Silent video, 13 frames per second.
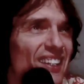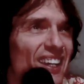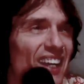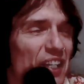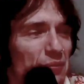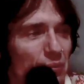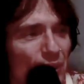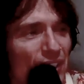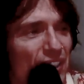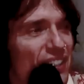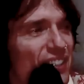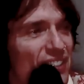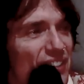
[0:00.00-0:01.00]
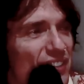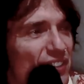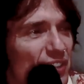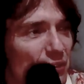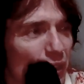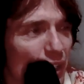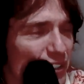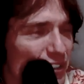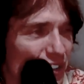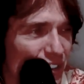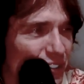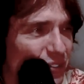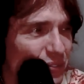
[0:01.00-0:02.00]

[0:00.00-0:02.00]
anybody to write a song.